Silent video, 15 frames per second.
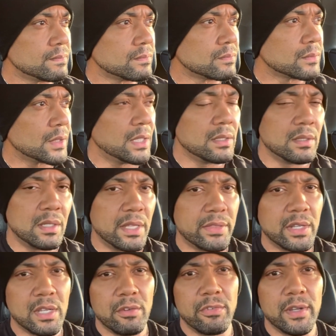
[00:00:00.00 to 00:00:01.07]
I
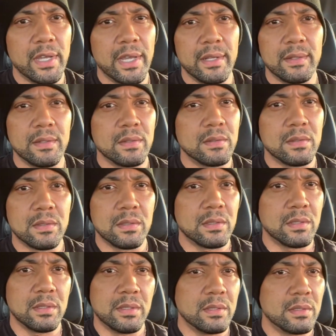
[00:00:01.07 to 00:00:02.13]
think I forgot.
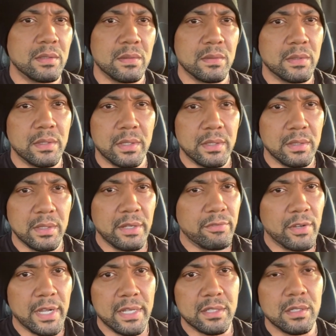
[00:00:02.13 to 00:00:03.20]
They
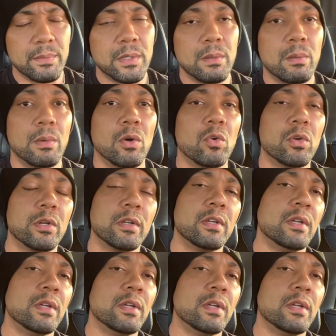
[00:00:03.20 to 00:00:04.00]
forgot something on my order,